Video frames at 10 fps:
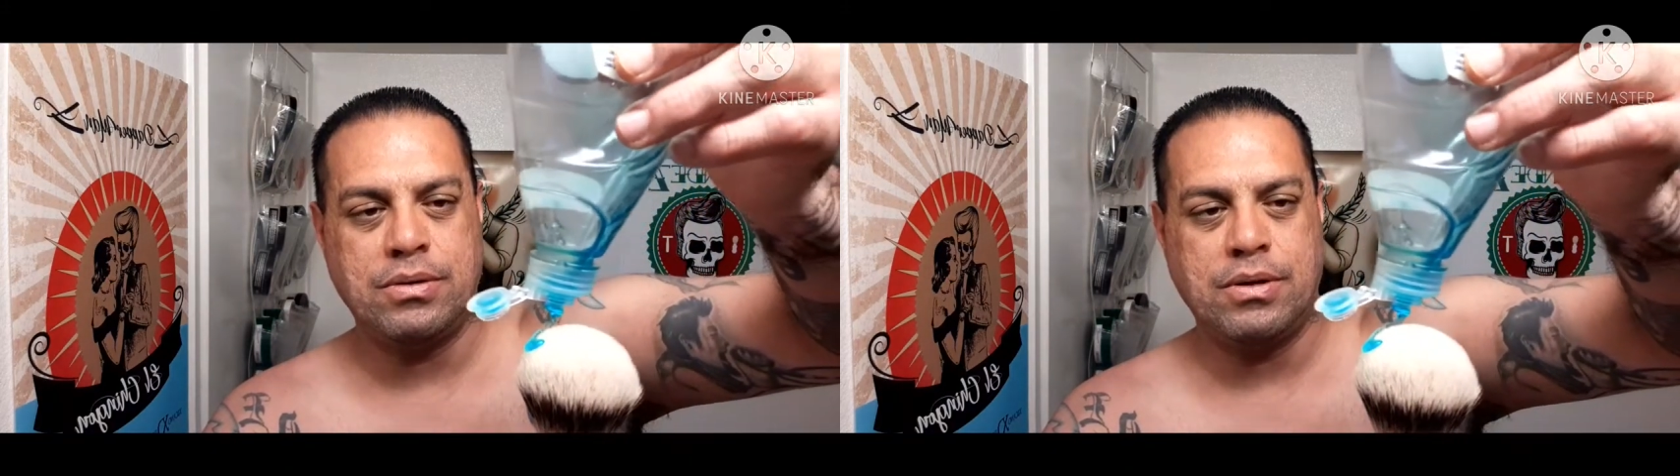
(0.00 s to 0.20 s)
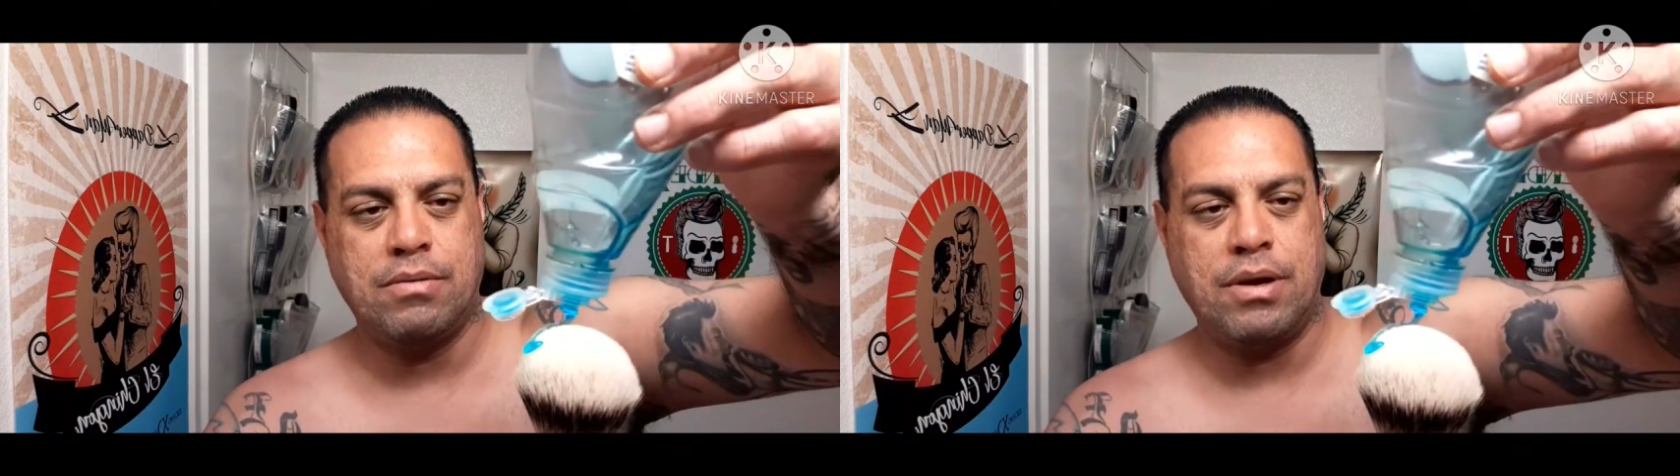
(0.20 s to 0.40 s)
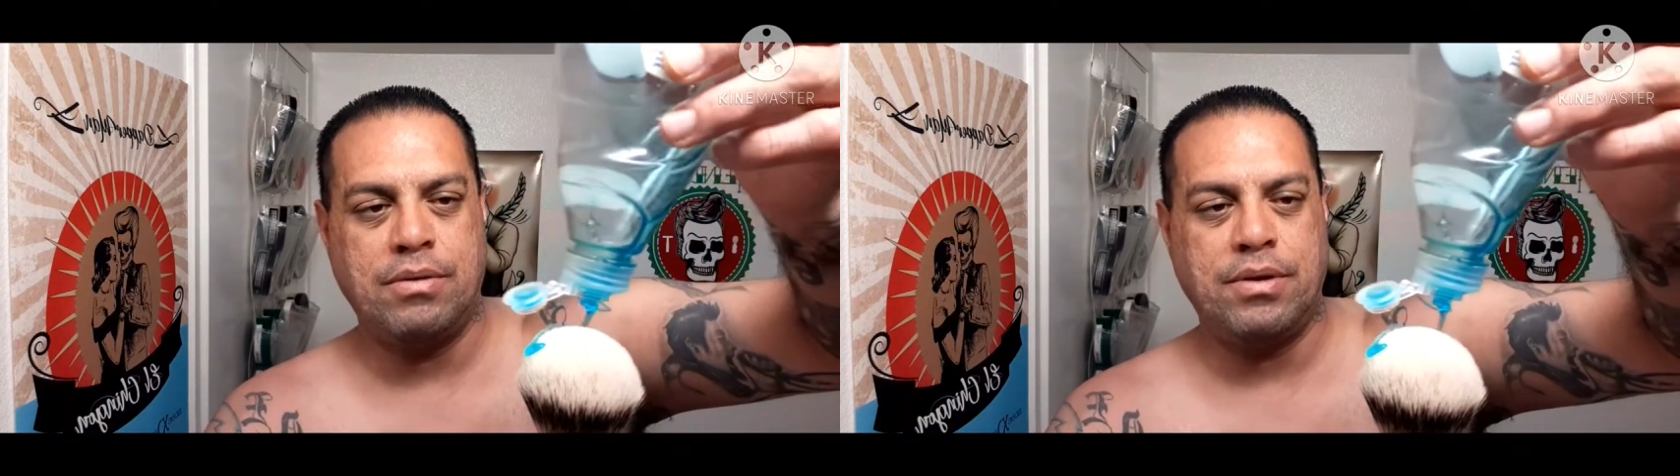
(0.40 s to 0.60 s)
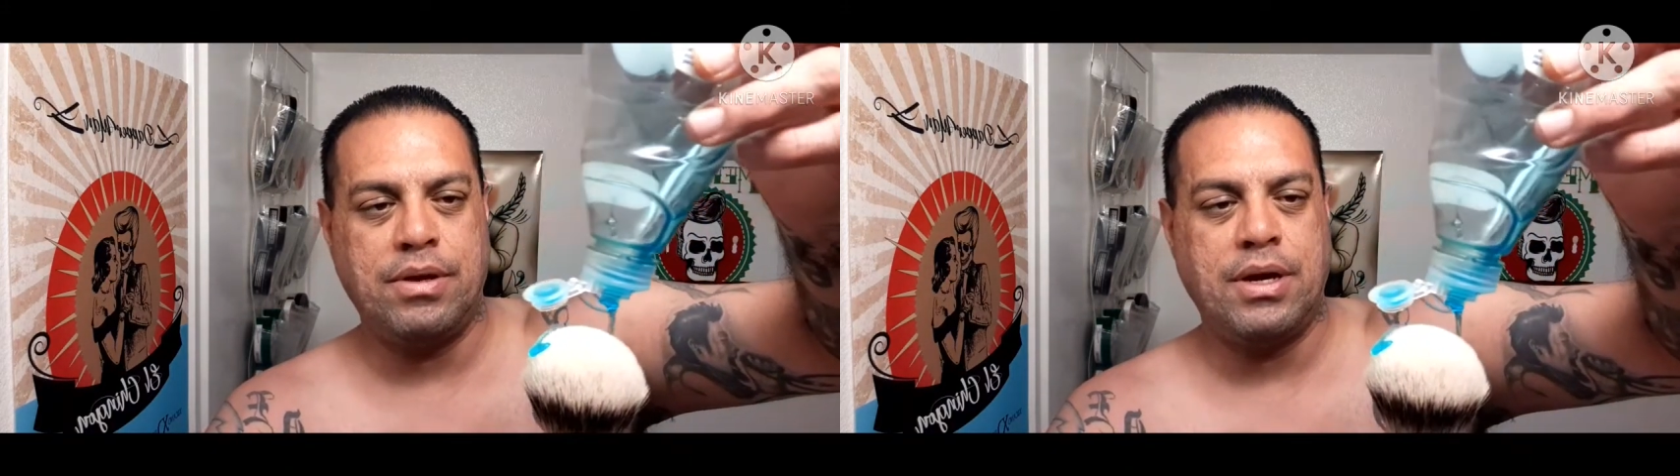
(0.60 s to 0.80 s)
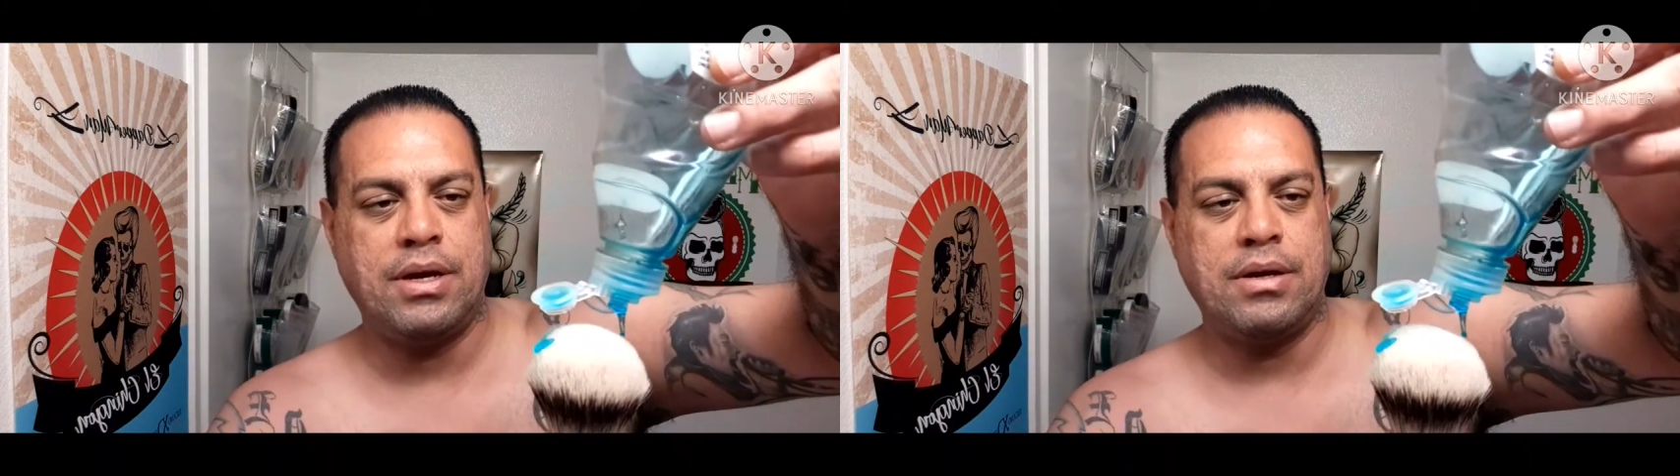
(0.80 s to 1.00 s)
around the
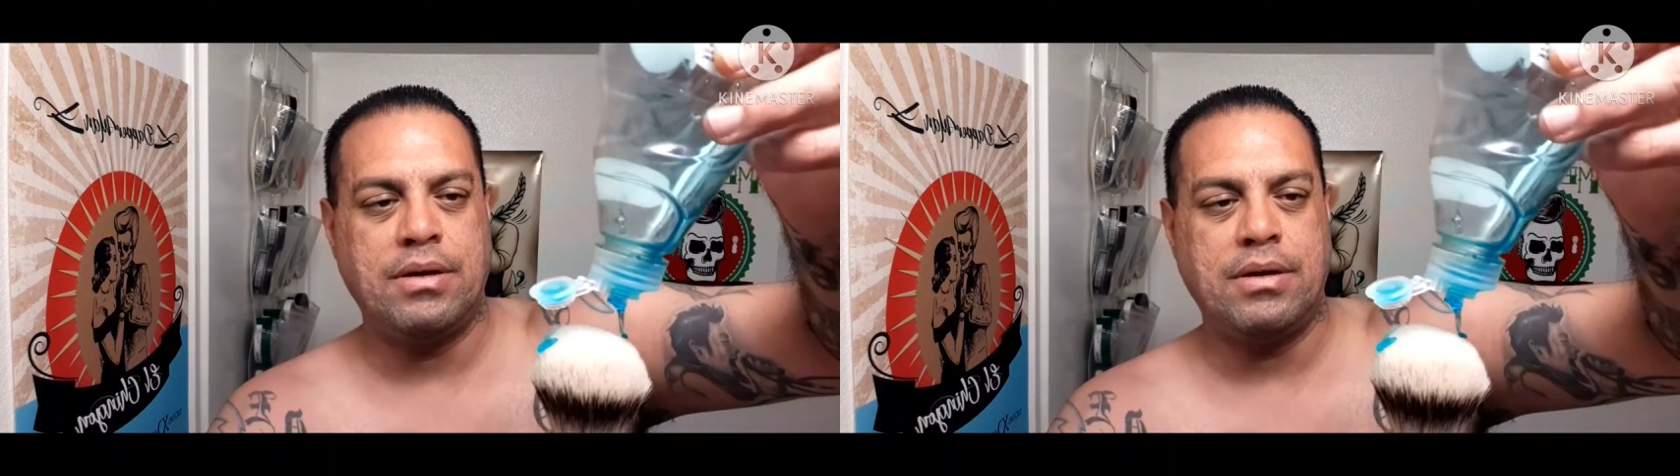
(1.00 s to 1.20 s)
knot.